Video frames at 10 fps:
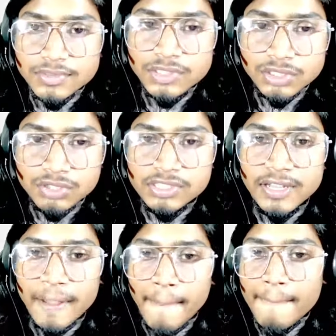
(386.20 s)
So see,
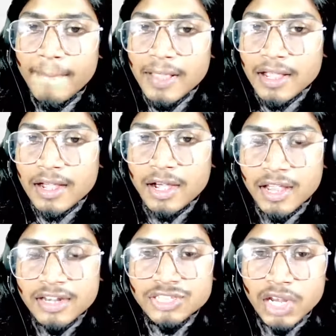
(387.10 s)

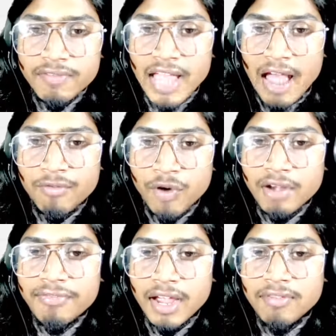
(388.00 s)
initially we have 1
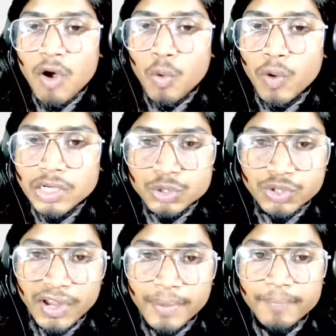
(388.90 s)
5 1 2
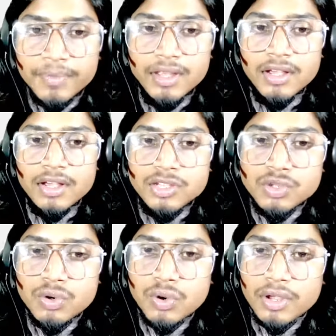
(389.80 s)
3.
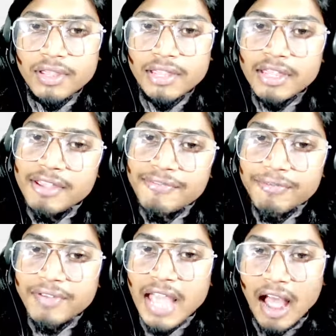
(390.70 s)
So if
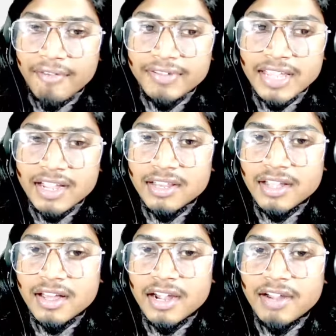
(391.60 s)
we have taken the
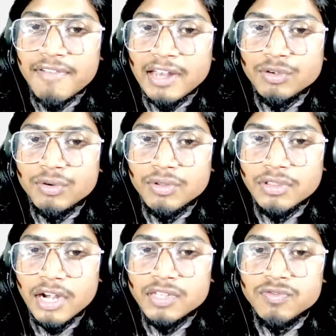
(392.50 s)
current value,
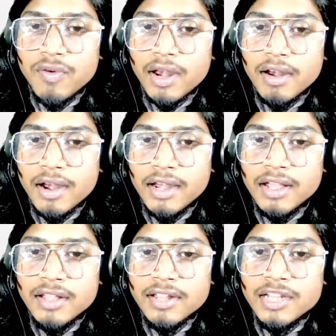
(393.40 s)
that is 1, right,
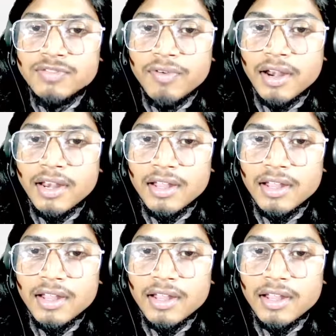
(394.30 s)
that is 1,